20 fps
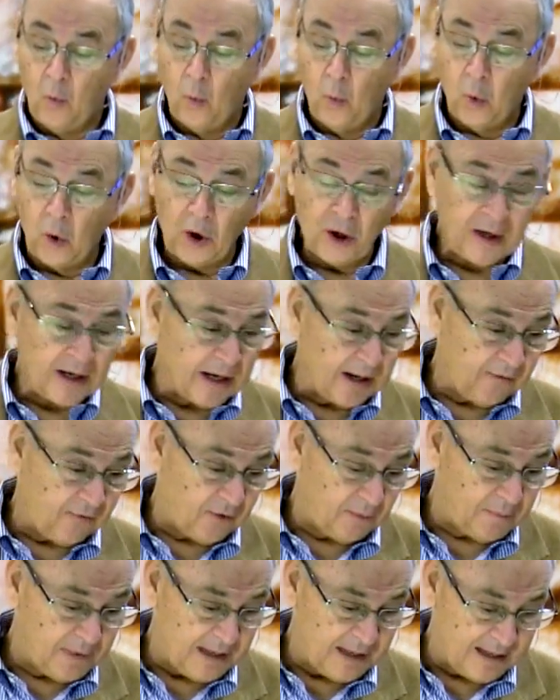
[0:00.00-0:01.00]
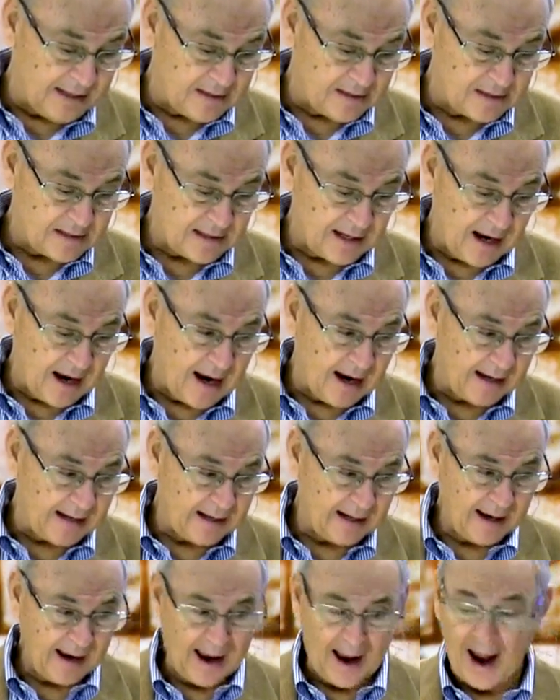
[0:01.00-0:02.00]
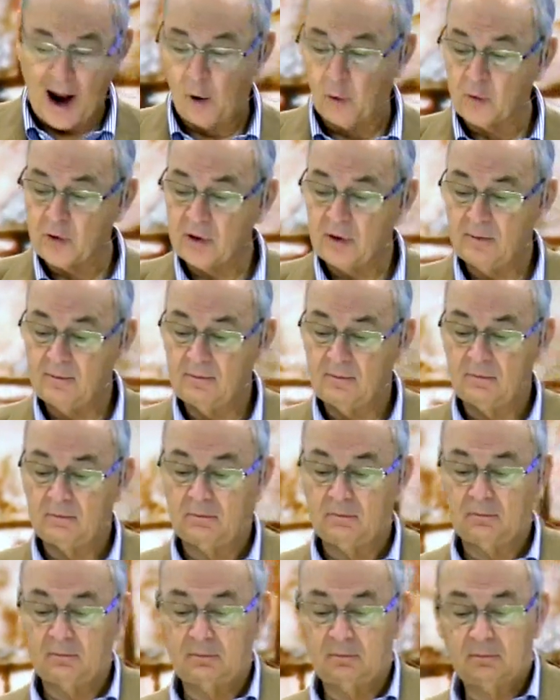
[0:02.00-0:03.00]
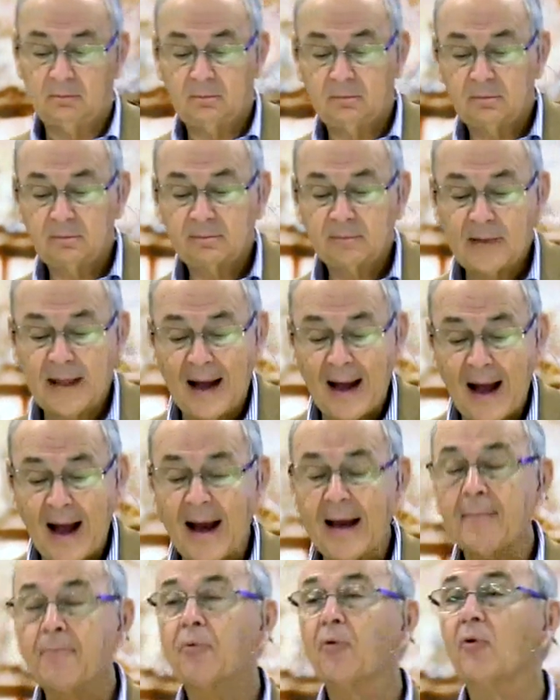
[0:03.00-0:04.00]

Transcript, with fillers: Working from the inside out, the high